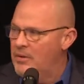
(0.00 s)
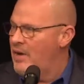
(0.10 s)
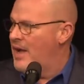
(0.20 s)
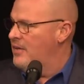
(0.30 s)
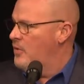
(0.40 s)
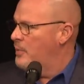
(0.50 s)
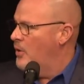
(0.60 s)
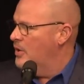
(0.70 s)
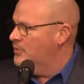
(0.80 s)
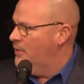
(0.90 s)
round of
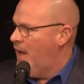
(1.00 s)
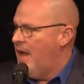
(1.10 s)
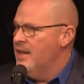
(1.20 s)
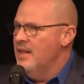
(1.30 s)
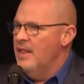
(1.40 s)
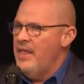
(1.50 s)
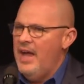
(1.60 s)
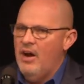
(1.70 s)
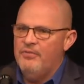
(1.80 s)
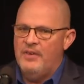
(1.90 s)
applause for that. They
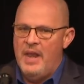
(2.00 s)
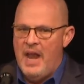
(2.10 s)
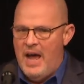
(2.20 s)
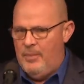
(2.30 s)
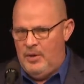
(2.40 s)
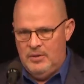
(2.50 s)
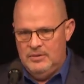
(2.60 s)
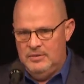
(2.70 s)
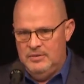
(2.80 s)
are phenomenal.